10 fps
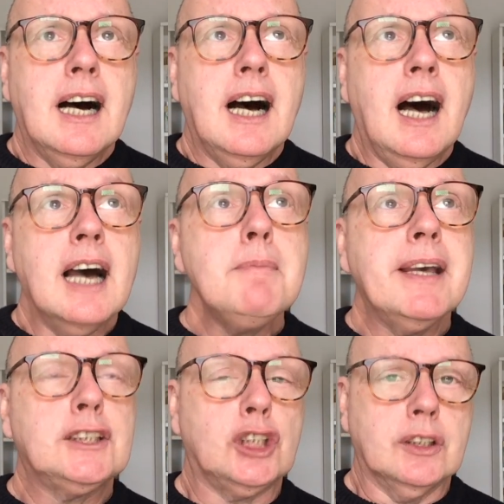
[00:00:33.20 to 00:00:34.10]
I
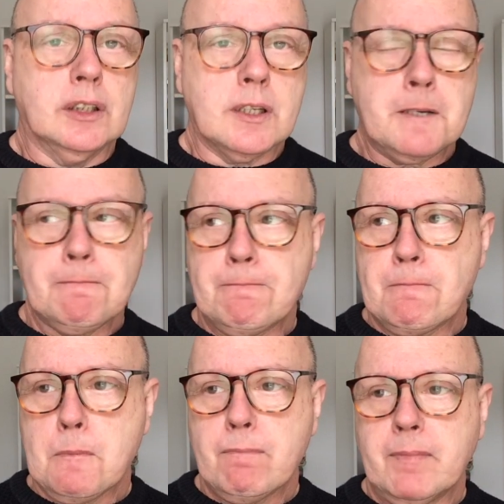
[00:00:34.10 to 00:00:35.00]
make journals.
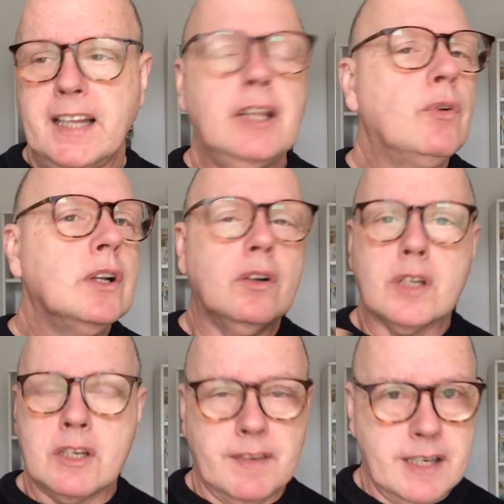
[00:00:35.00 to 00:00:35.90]
There are
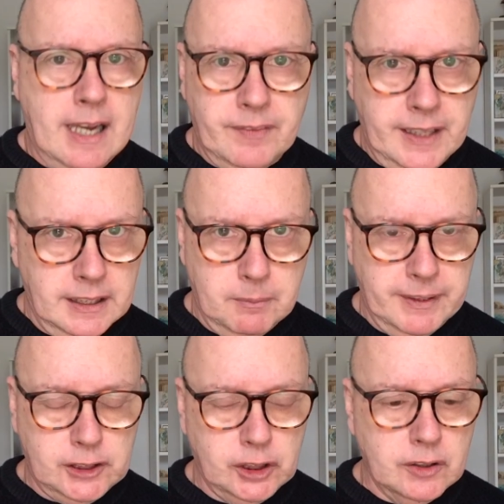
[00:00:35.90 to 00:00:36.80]
lots of us out there that
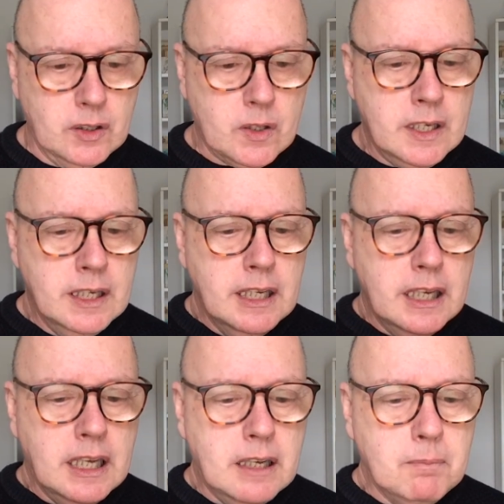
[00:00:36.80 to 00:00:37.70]
make journals.
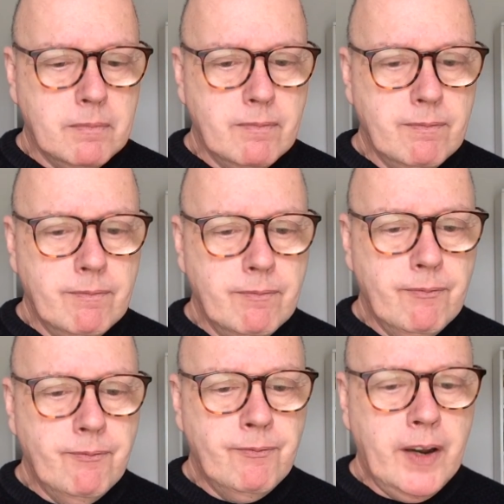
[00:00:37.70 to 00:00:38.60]

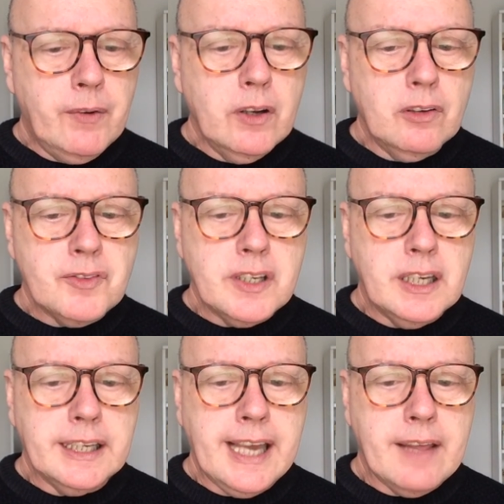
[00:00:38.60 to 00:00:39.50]
Very often
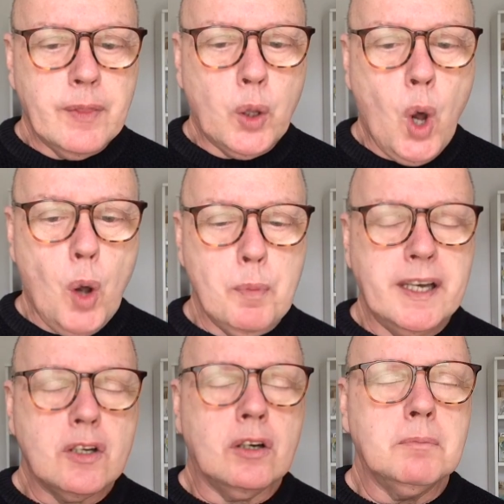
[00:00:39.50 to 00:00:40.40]
I get the
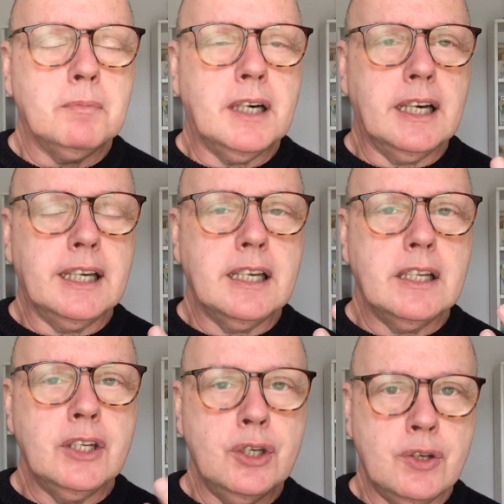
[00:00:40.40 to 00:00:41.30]
comment on my
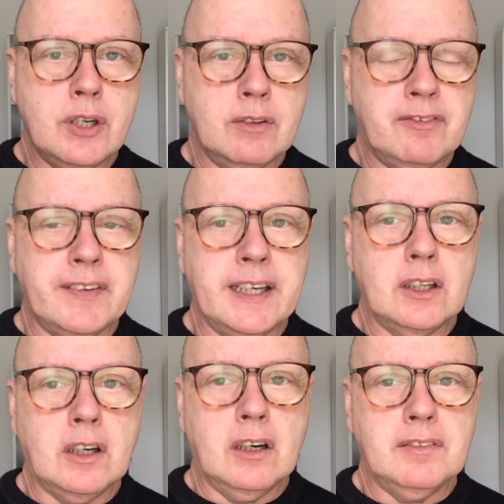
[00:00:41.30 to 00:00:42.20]
YouTube feed
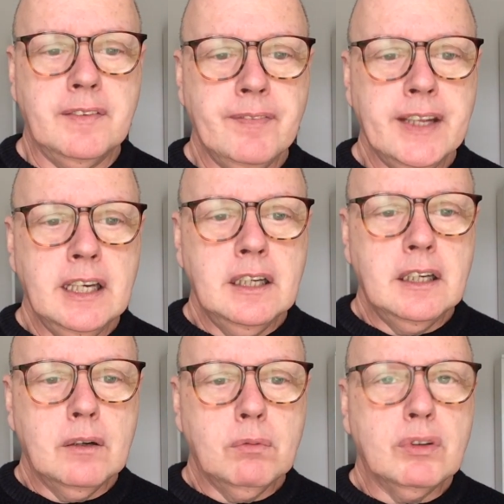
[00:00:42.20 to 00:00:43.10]
of,
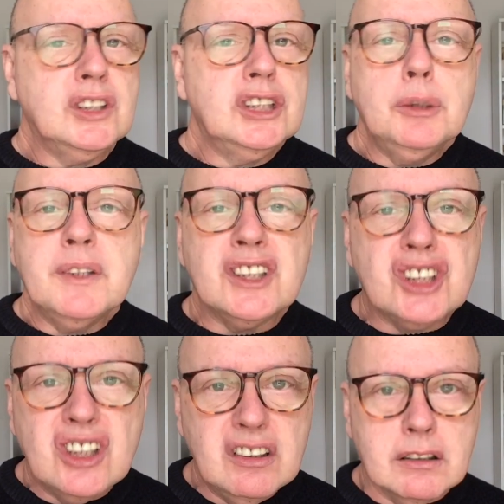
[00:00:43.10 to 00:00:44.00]
what do you do with the
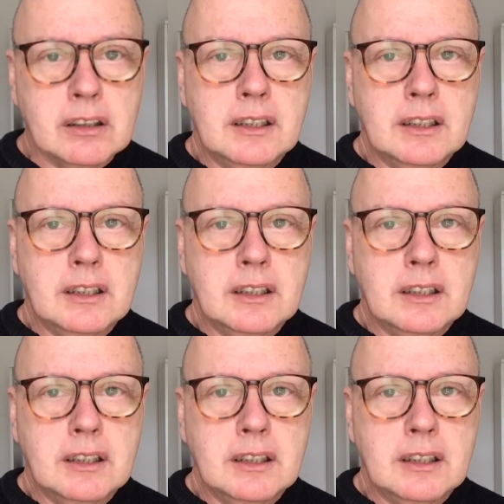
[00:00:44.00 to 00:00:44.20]
journal?